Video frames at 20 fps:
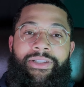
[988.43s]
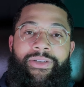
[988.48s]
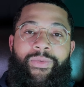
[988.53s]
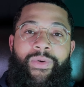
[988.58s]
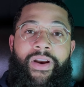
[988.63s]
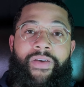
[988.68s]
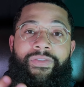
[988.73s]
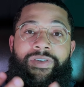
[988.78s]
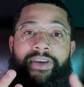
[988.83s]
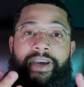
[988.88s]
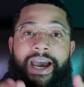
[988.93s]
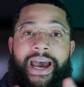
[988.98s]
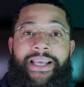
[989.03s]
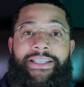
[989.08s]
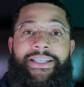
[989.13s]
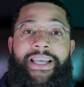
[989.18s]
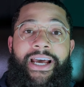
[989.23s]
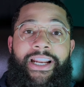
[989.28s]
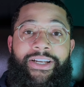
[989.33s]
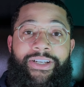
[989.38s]
do whatever you guys
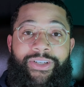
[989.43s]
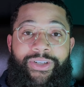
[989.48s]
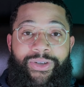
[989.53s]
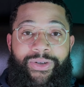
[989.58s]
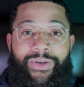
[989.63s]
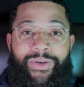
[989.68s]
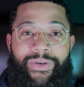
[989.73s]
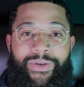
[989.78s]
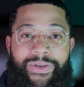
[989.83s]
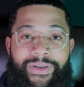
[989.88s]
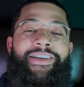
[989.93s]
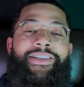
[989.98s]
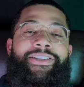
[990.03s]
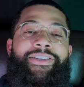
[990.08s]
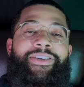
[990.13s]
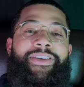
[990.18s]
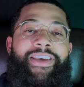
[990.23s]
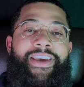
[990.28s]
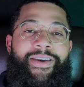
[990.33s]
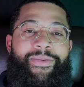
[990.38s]
got to do
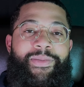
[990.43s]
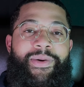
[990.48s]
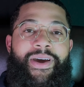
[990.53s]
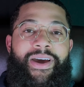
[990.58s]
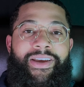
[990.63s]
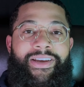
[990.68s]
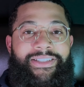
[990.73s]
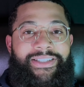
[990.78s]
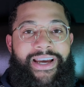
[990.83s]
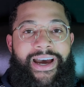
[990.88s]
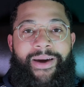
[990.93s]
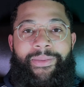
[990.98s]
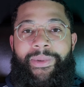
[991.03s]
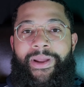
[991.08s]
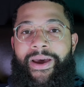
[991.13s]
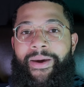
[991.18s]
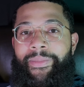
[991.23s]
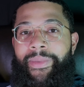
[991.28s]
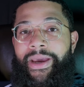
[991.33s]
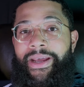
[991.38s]
to keep me on your
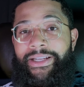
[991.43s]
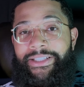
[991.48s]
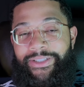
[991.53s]
timeline, man.